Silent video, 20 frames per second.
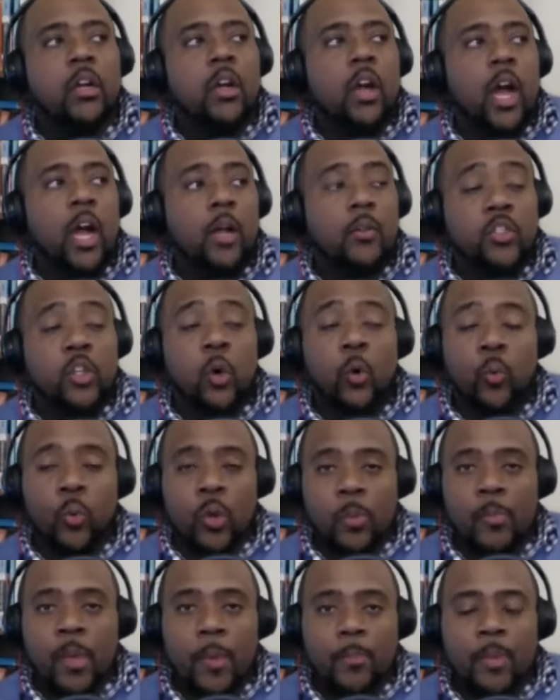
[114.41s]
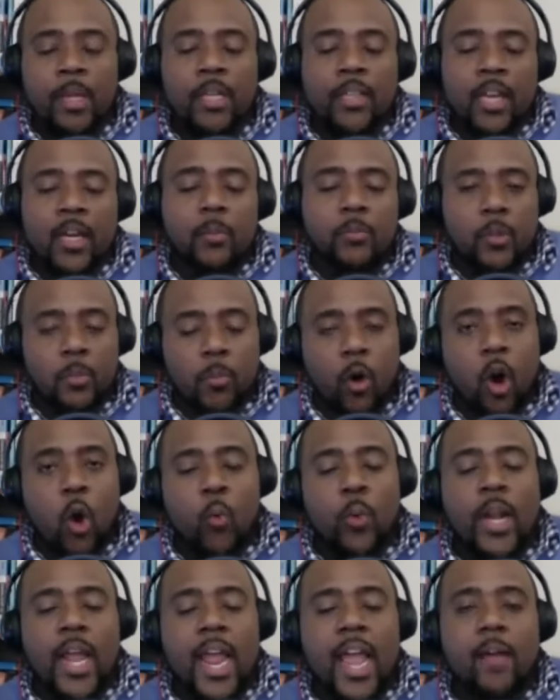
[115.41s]
Uh, so we may pick that up tomorrow
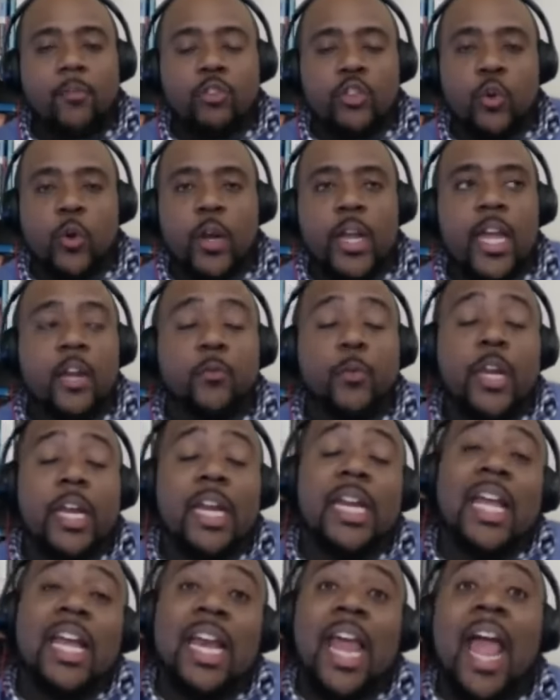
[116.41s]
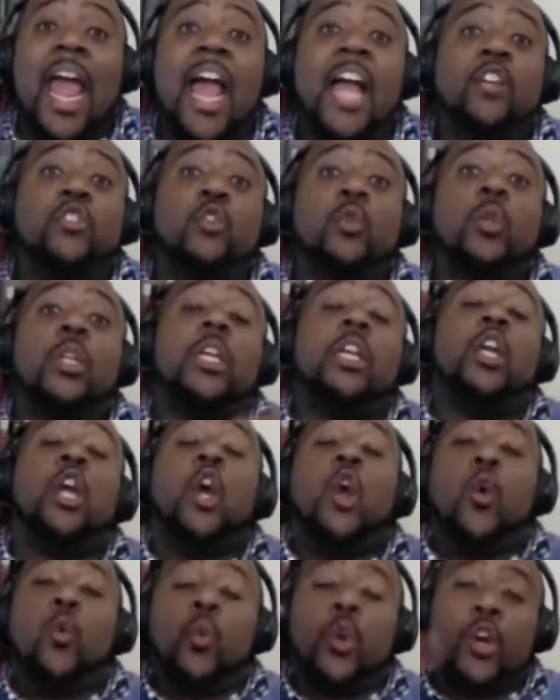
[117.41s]
when I have Joy-Ann Reid. And actually,
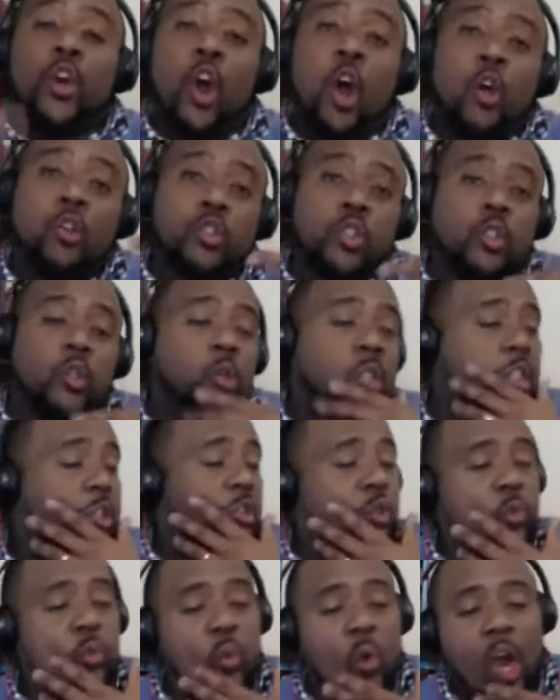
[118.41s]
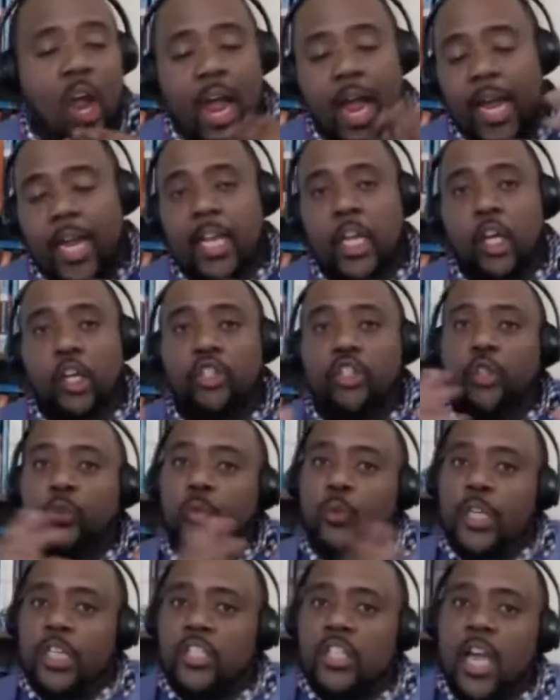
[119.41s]
we're also going to try to
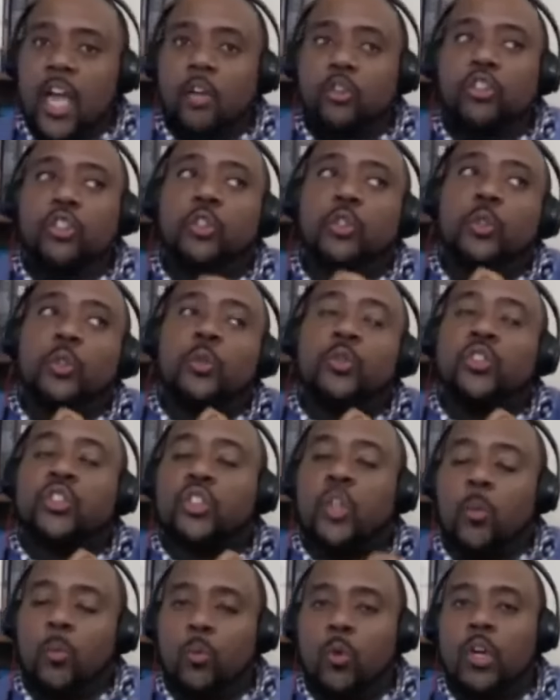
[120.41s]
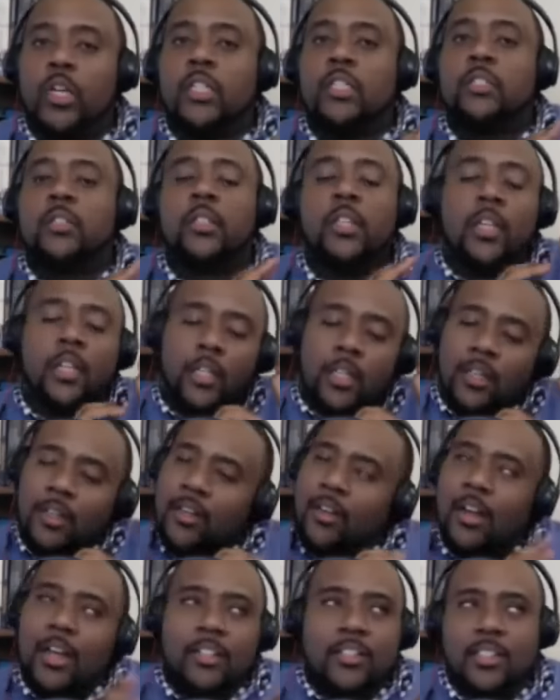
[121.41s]
reach out to someone to.
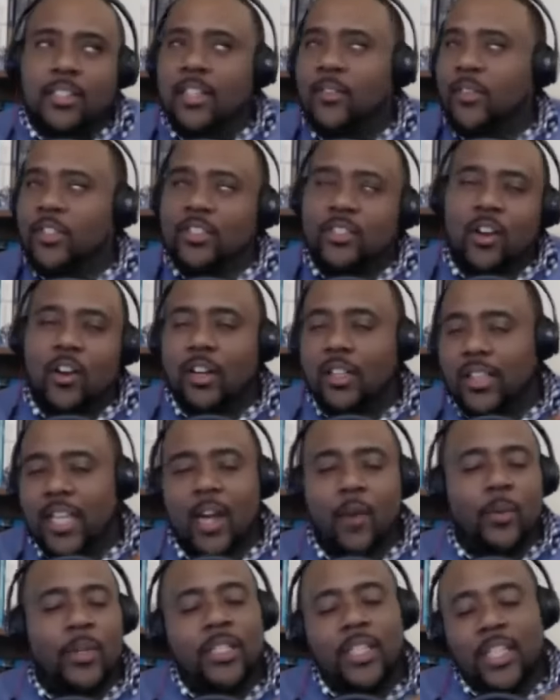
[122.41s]
Uh, I shouldn't even start at that one.